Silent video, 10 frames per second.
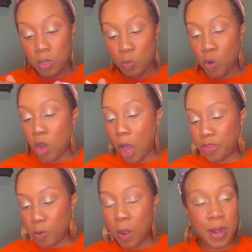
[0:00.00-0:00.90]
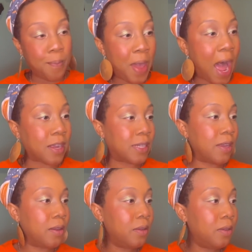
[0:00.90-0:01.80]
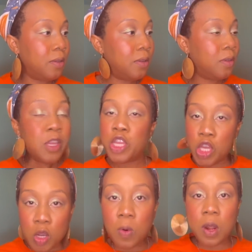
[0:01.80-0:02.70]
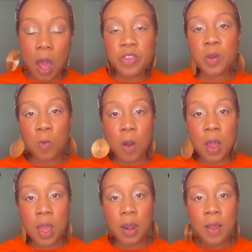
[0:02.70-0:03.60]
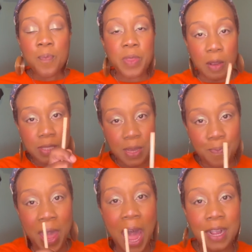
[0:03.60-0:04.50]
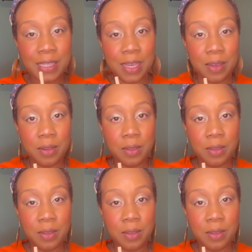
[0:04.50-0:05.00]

were not the one impacted. You were not the one that was impacted.